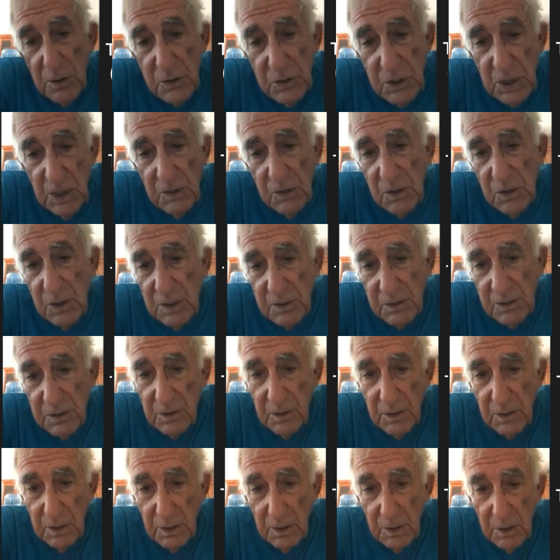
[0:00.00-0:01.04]
genius.
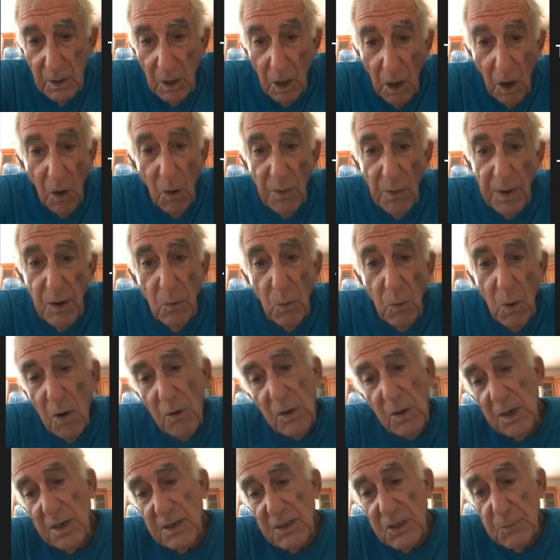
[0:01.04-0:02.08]
Oh, he
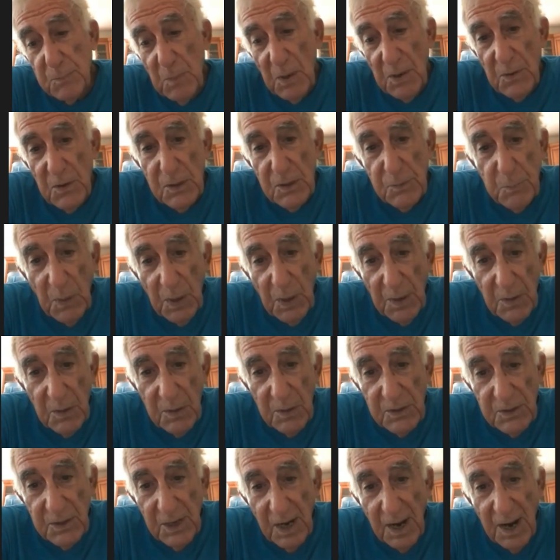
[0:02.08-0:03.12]
worked on Smothers
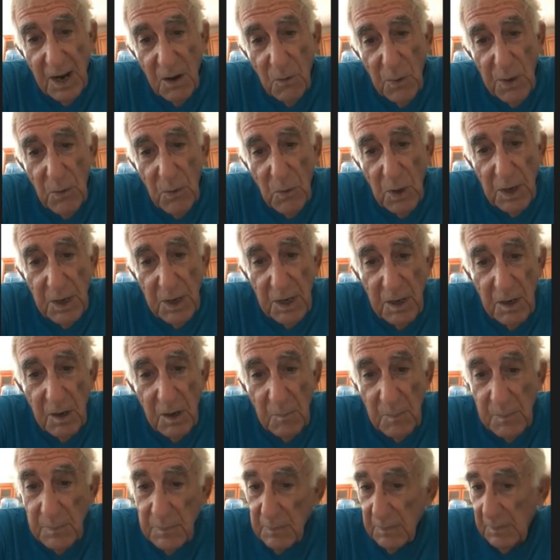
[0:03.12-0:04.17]
Brothers? Yeah, we want
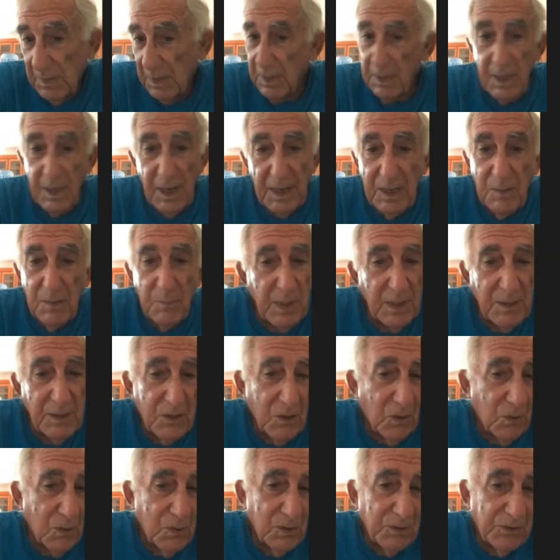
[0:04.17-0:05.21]
him. And I could be a
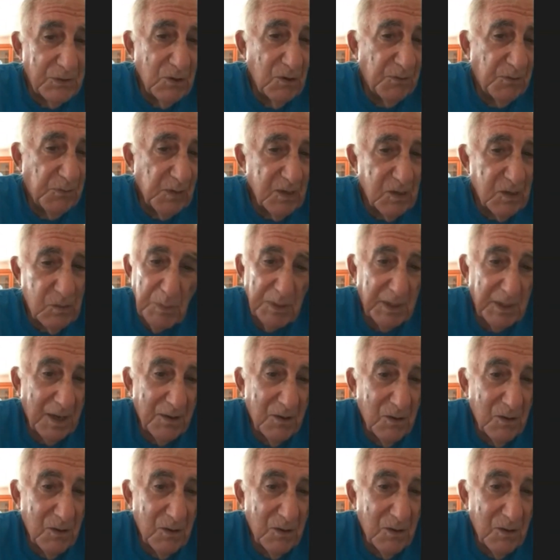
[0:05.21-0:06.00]
total doofus, but they